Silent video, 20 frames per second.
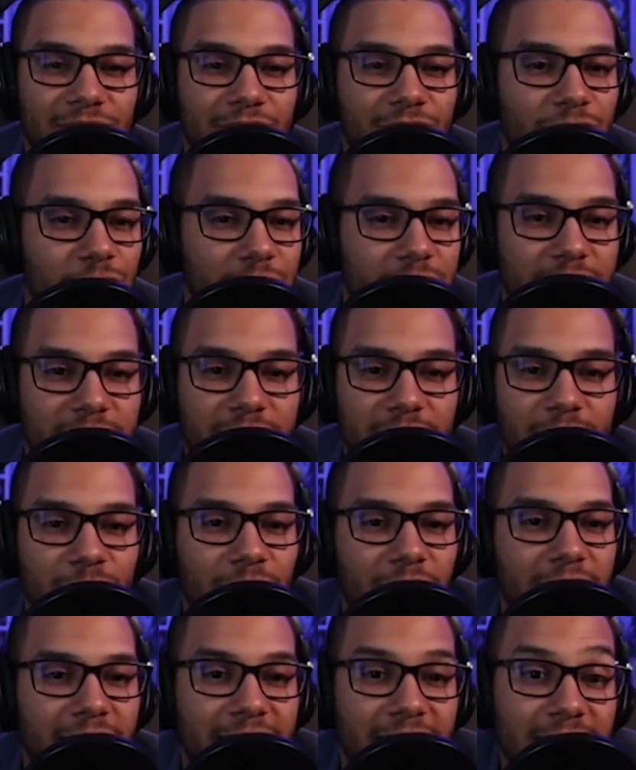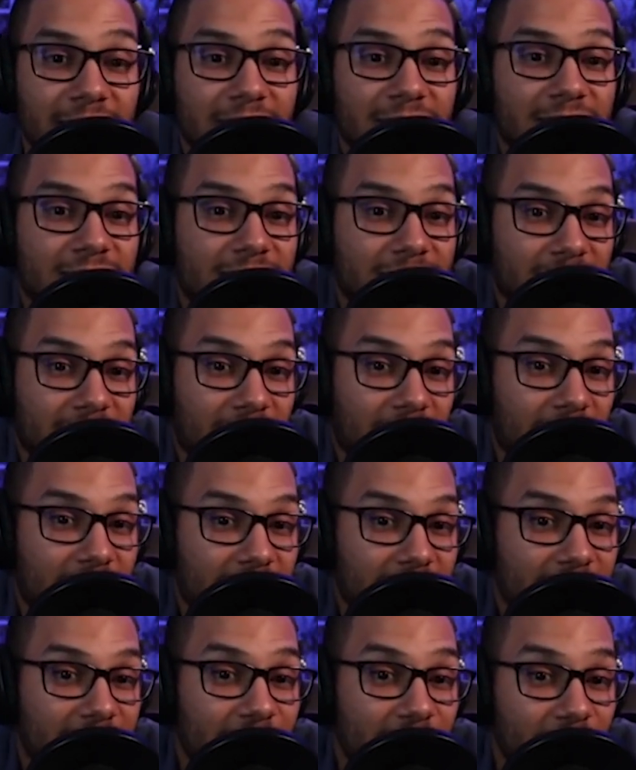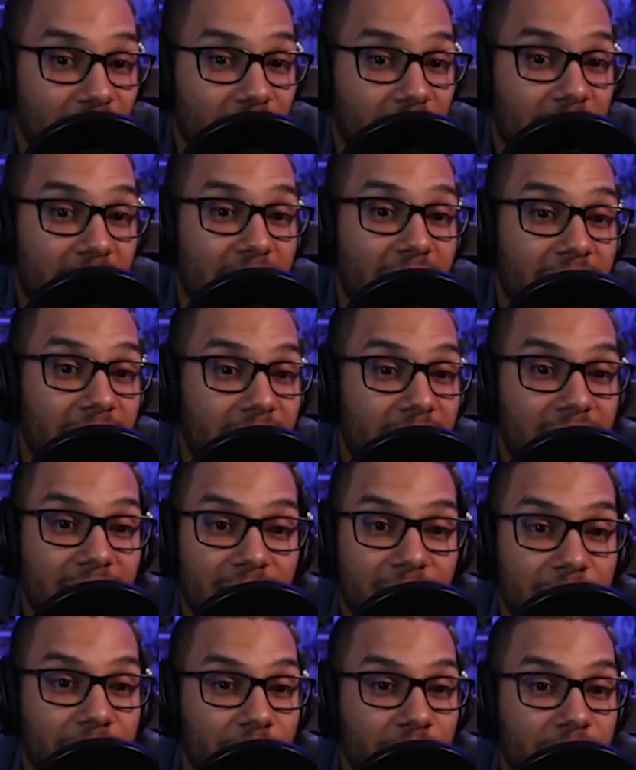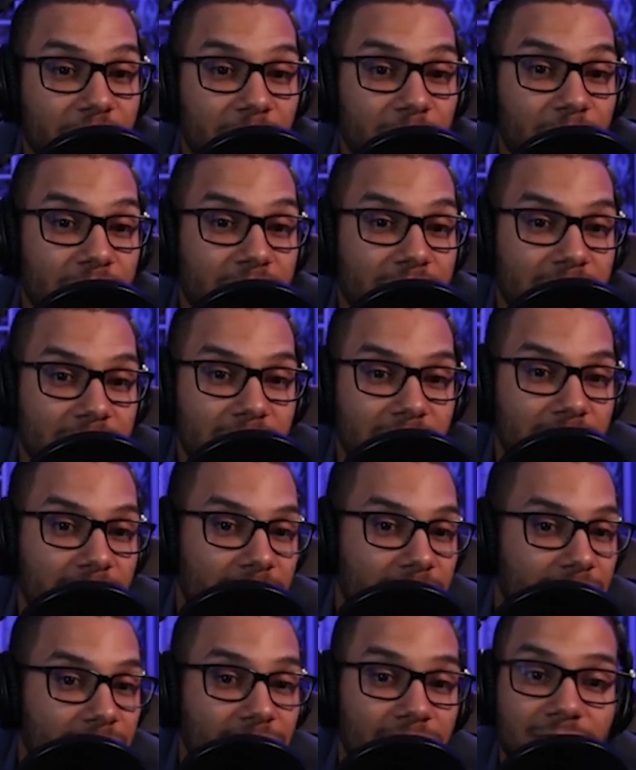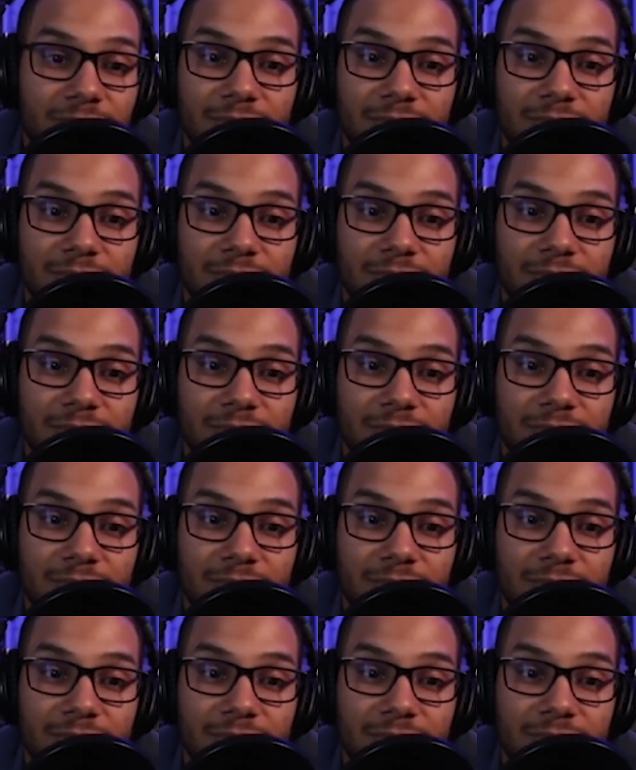just do like he's on a deserted island and for some reason